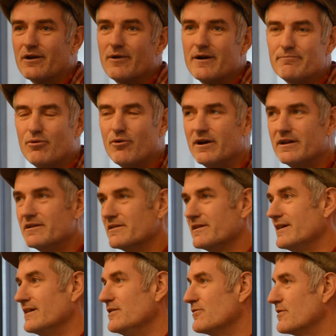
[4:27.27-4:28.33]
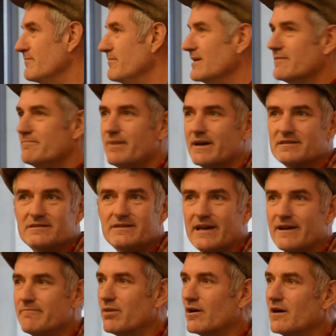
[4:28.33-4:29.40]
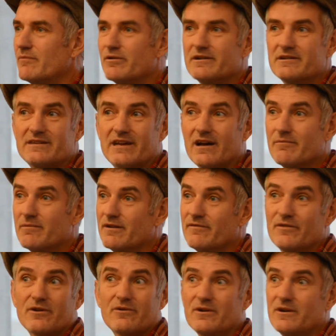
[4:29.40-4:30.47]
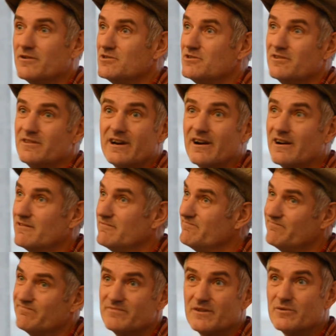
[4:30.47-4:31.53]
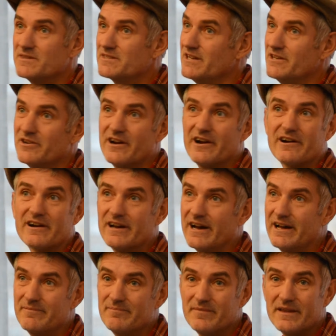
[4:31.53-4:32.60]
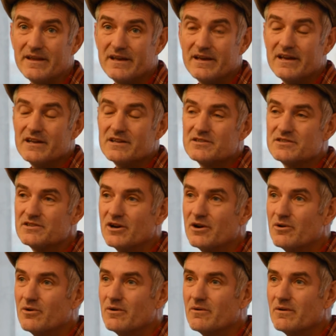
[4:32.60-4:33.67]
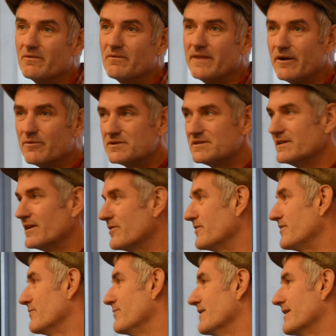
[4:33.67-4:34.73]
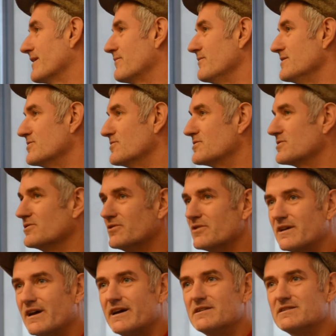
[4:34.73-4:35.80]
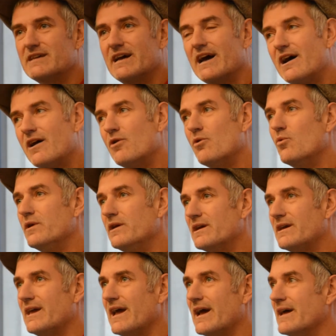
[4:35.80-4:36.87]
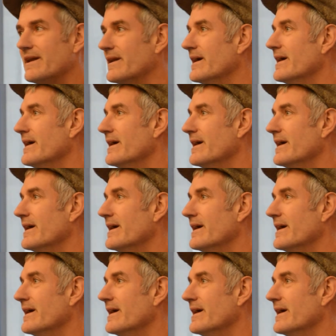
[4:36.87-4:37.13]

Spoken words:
quite poignantly, you can be the best damn barber in town, but if no one knows you're there, no one's getting your hair cut. So that was another thing we like research to look at, is how we can